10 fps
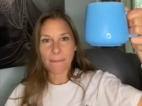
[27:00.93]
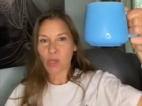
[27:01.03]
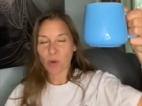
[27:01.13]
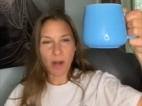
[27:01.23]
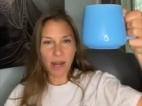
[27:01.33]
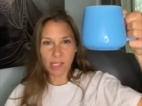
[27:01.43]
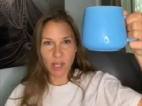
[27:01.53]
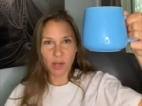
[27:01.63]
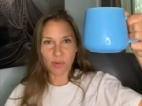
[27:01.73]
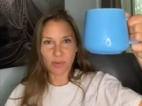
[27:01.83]
You are not
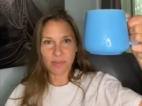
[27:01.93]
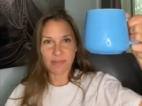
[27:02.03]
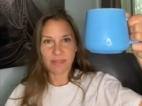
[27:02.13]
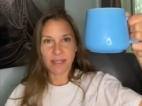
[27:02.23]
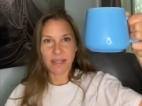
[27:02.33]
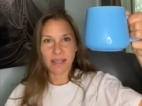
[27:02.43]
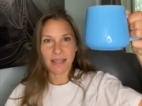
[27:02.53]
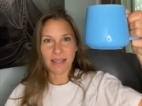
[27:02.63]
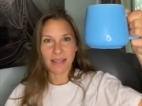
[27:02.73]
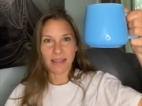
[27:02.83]
alone.
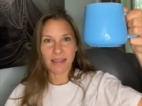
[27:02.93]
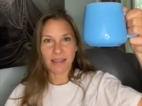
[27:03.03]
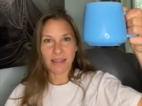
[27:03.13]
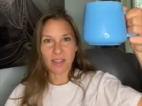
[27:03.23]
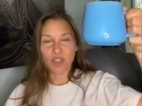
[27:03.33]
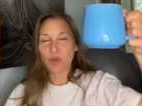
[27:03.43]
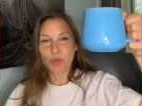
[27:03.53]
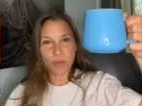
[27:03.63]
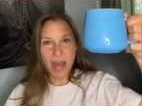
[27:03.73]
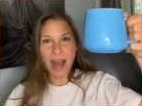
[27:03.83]
You
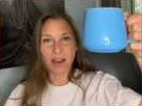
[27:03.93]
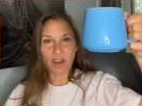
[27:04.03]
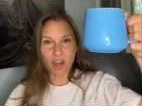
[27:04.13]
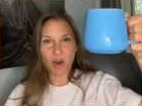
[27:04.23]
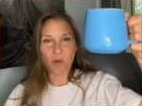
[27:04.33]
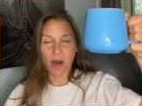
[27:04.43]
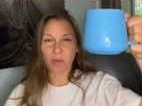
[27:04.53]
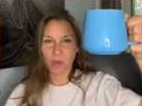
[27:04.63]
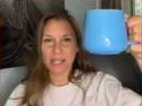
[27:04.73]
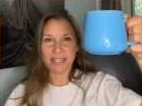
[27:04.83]
do not go
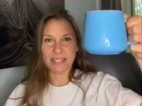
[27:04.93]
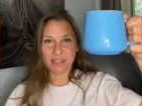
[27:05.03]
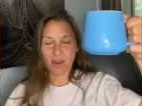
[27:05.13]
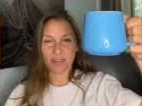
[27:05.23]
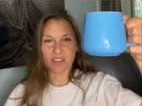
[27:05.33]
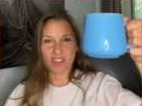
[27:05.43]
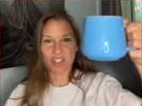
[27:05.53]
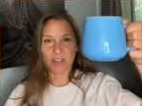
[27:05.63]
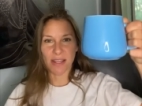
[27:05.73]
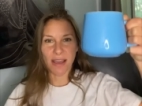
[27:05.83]
unwitnessed on this
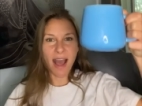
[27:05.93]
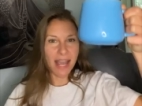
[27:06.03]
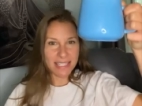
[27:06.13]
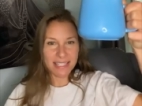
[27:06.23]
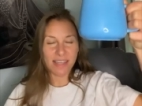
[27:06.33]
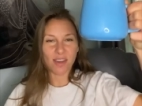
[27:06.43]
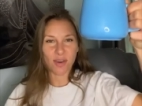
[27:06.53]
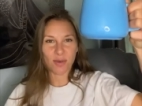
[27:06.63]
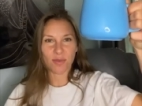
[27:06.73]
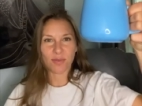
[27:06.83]
journey. I see
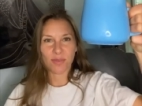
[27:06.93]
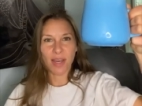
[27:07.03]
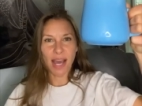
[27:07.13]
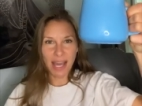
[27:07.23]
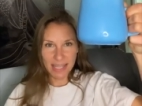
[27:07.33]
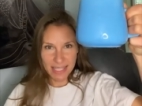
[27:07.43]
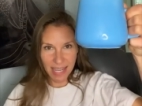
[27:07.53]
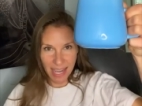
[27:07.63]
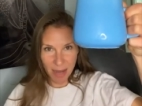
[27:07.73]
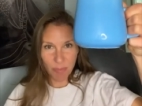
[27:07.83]
you. I
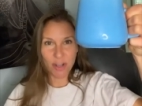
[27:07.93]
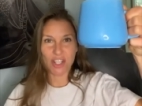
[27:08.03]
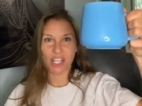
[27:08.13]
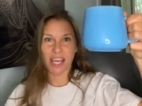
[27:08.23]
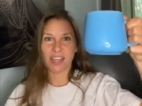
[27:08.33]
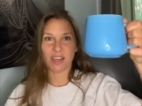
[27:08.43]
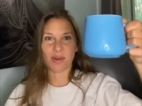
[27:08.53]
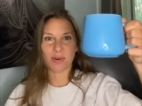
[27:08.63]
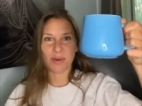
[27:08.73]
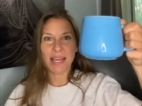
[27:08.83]
appreciate
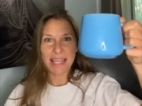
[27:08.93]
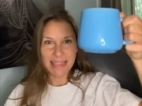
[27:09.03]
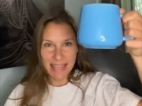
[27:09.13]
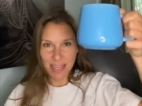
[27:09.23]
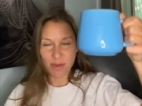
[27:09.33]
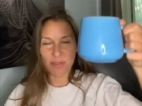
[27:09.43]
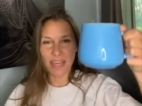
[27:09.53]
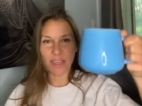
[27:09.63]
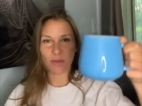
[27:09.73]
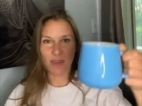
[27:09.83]
you. Thank you,
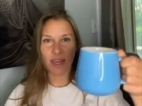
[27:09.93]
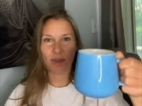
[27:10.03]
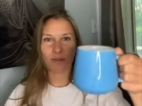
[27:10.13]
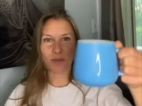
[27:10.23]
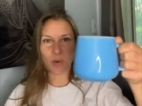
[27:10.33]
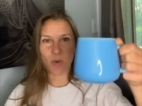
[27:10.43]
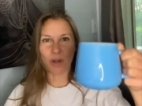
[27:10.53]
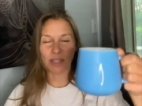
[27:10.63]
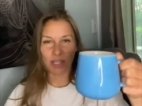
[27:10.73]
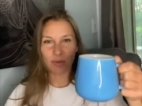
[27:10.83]
thank you, thank you for the
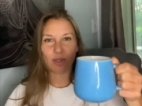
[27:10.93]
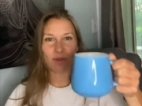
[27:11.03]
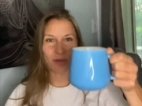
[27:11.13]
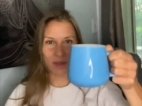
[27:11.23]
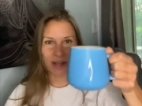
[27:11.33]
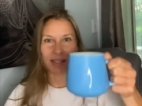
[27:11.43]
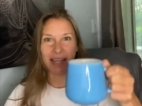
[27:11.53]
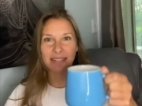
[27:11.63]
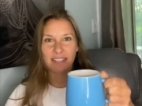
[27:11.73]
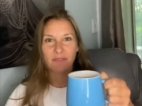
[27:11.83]
work that you do for the
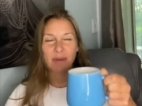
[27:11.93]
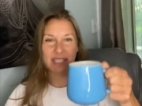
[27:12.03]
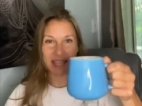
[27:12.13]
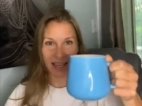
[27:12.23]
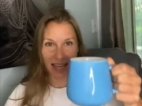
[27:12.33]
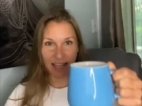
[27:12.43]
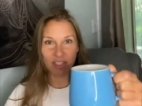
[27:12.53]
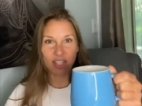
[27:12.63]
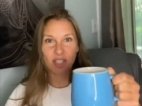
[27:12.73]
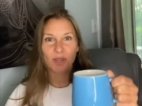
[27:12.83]
collective by saying
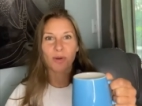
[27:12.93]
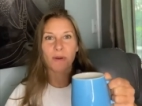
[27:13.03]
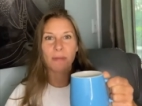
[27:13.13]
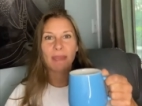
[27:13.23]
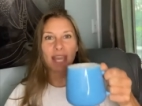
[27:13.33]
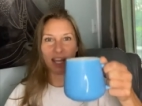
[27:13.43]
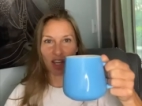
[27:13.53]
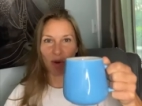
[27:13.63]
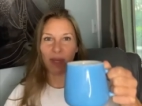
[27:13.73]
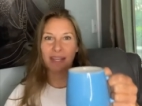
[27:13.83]
yes to you and
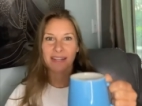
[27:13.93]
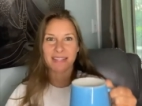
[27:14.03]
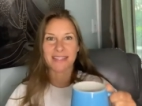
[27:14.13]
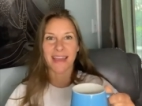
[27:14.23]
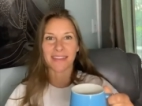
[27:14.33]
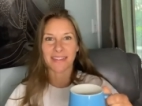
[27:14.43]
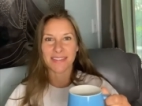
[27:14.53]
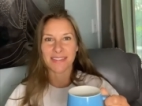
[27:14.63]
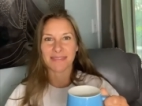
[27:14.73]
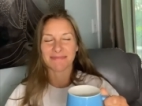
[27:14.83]
going into the
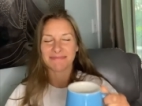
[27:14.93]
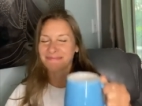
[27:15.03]
silence.